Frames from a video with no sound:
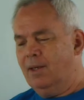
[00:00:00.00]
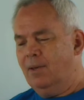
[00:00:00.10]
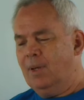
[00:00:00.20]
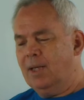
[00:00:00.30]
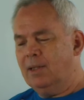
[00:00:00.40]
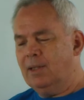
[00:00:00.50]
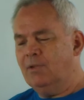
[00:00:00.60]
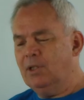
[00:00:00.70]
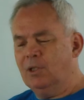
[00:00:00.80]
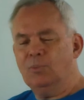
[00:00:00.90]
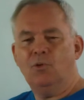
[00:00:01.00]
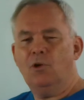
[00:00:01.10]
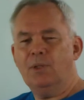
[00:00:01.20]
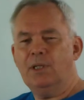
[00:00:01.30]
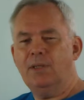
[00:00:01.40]
about a lovely little
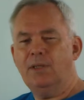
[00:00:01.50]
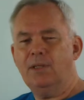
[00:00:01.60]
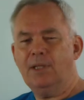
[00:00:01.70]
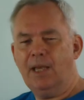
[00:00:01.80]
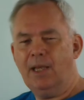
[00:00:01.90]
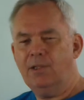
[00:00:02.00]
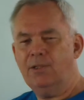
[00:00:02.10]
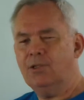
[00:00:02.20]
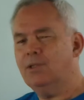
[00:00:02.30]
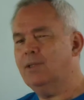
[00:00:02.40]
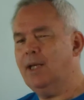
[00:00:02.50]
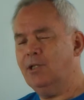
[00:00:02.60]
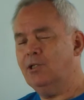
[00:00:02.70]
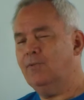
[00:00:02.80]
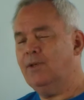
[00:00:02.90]
property that the tangent